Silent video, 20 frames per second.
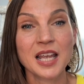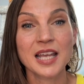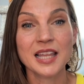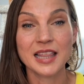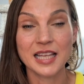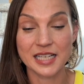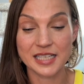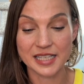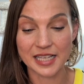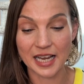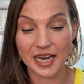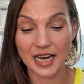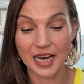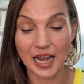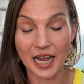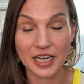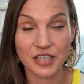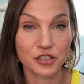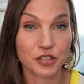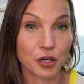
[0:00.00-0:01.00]
They say,
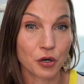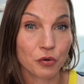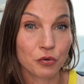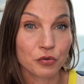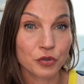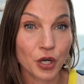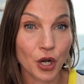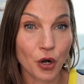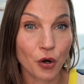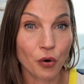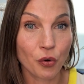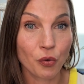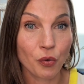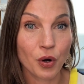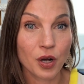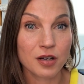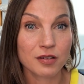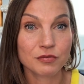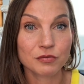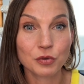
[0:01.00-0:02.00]
I don't
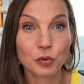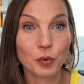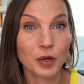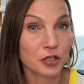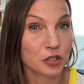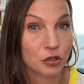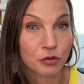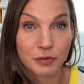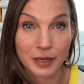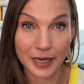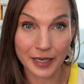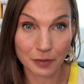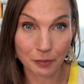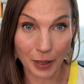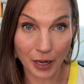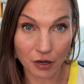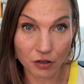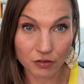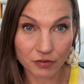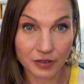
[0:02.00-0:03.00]
know what to write
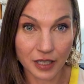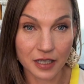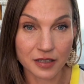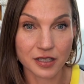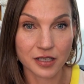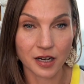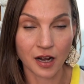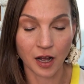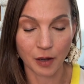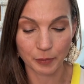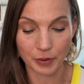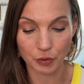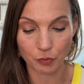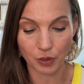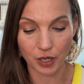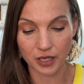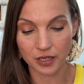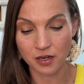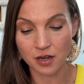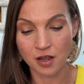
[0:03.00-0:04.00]
about. That's a common
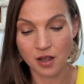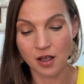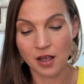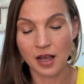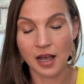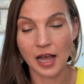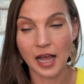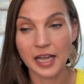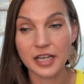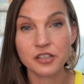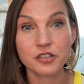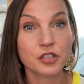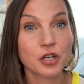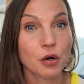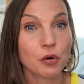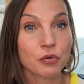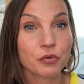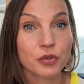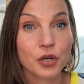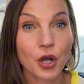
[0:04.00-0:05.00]
one. I
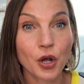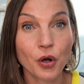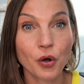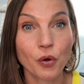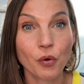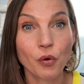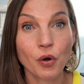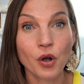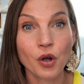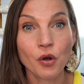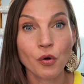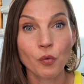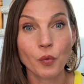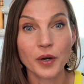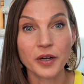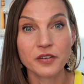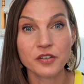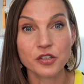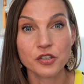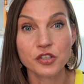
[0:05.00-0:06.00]
don't know
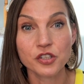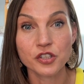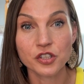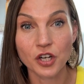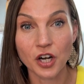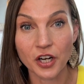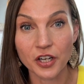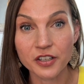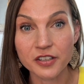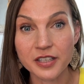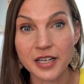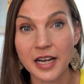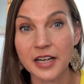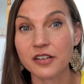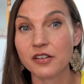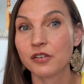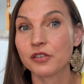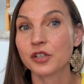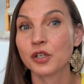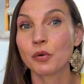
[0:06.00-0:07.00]
where to start. I
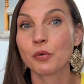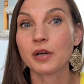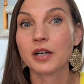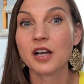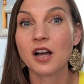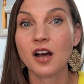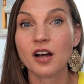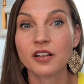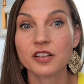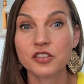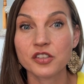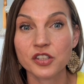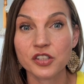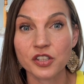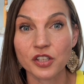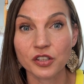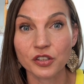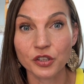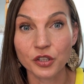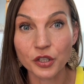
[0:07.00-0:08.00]
don't know what colleges
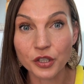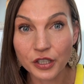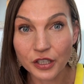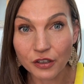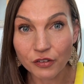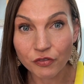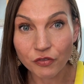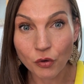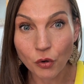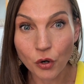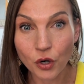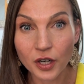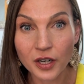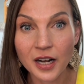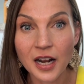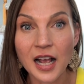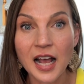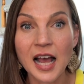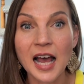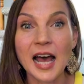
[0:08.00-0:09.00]
are looking for.
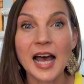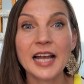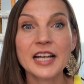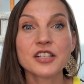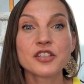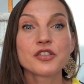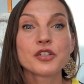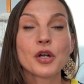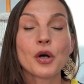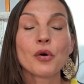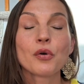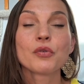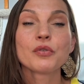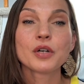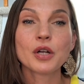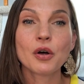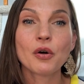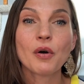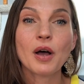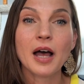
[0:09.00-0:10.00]
I don't
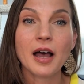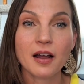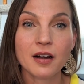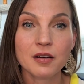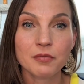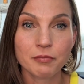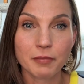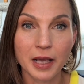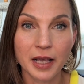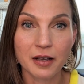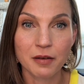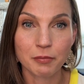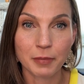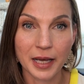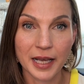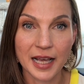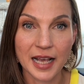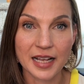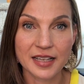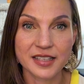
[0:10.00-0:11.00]
know how to make
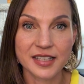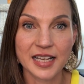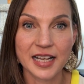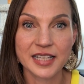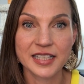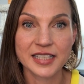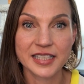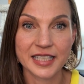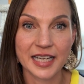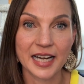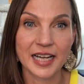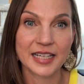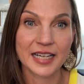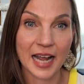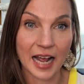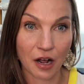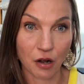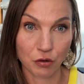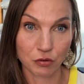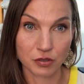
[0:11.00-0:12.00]
my essay stand
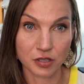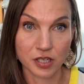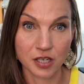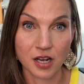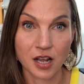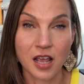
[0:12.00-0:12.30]
out.